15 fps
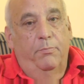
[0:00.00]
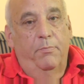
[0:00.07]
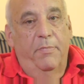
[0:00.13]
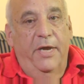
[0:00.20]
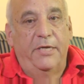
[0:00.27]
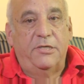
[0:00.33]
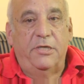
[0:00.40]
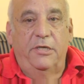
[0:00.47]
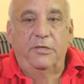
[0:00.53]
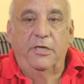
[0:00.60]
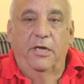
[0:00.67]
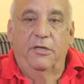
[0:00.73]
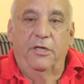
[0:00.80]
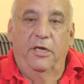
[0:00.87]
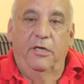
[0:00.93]
Message,
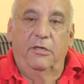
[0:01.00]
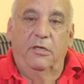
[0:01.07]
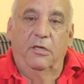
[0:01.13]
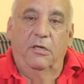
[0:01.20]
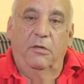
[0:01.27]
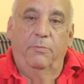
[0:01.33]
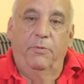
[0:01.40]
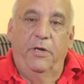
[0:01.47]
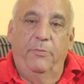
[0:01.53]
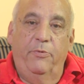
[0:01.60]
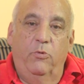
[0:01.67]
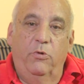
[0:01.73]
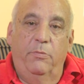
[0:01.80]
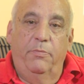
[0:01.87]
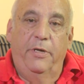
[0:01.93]
I think, to the
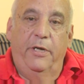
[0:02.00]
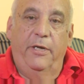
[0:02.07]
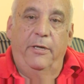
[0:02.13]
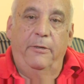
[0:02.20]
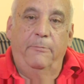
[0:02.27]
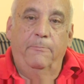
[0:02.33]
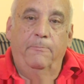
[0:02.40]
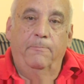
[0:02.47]
people would be,